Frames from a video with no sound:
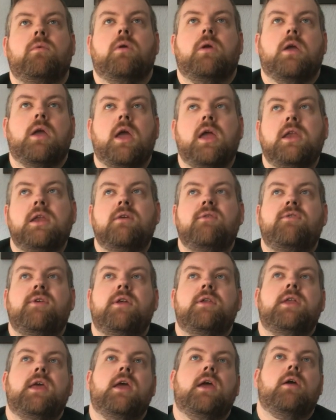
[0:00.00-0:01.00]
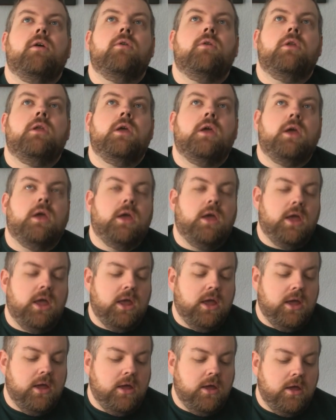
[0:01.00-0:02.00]
kind of fell down,
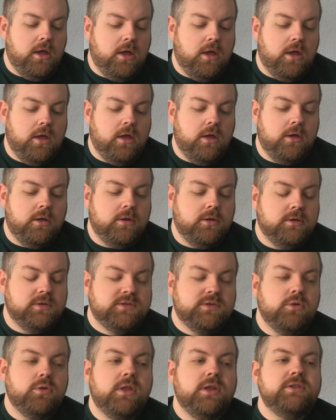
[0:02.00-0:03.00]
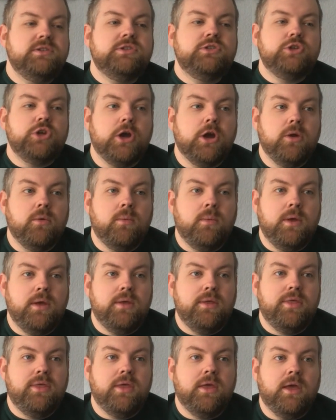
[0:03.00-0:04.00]
so let's start
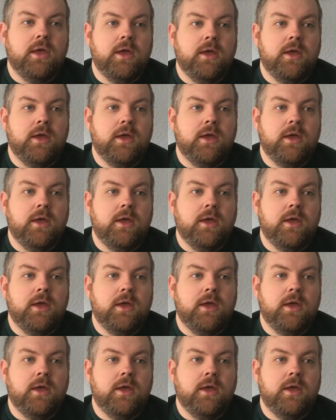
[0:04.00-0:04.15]
with